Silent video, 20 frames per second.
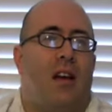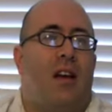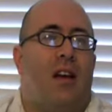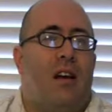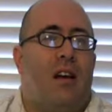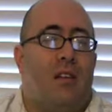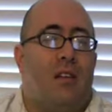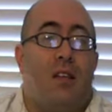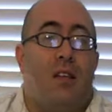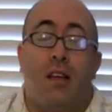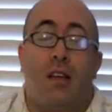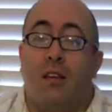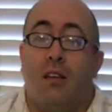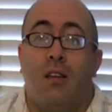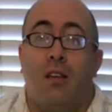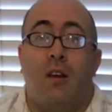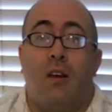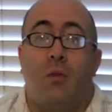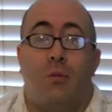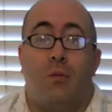
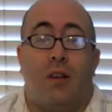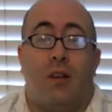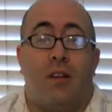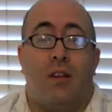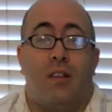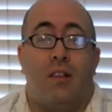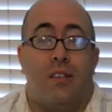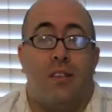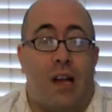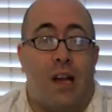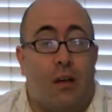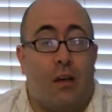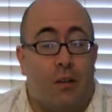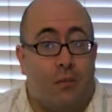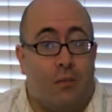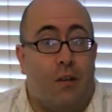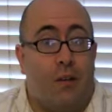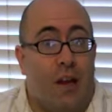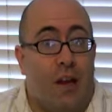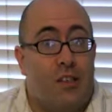Then, when we get to
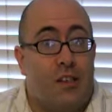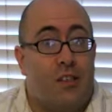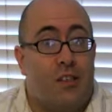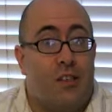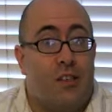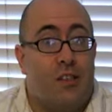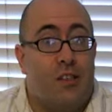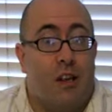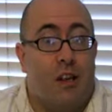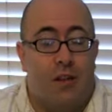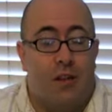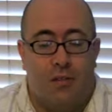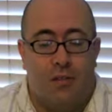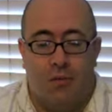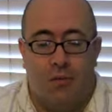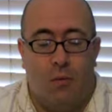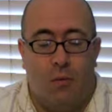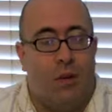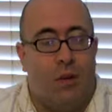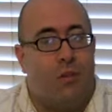sacrifice,
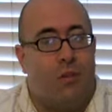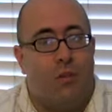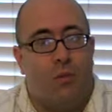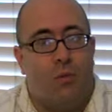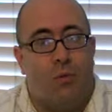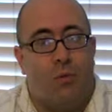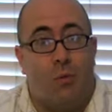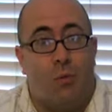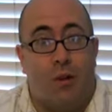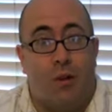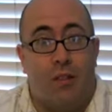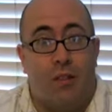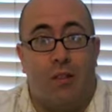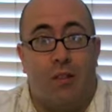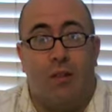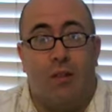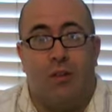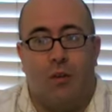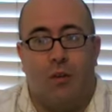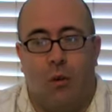when
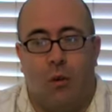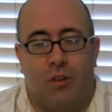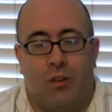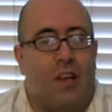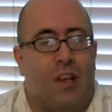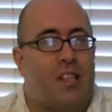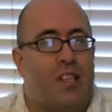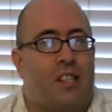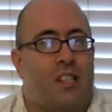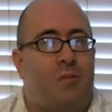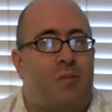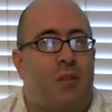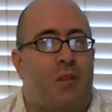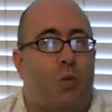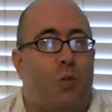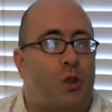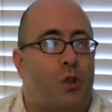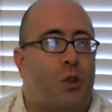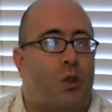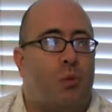Old Testament
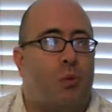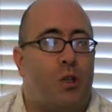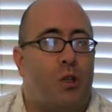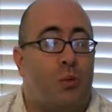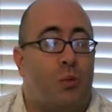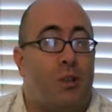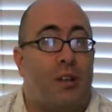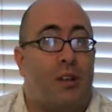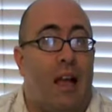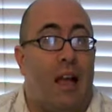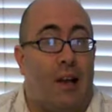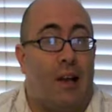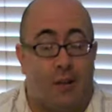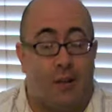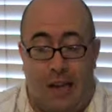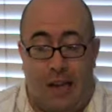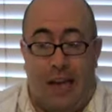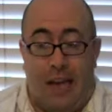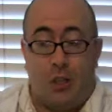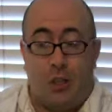worshipers would
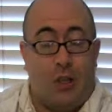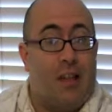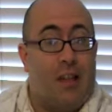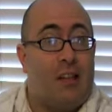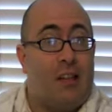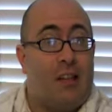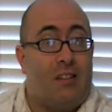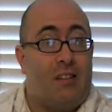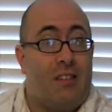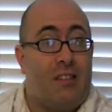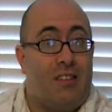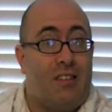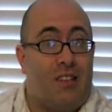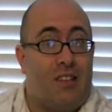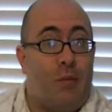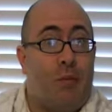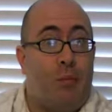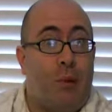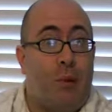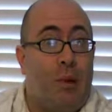actually get to the
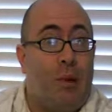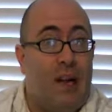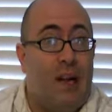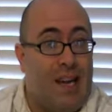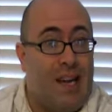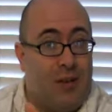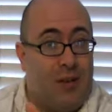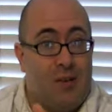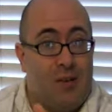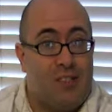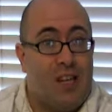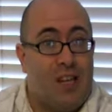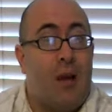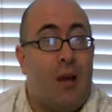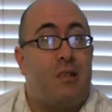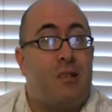temple and it was time to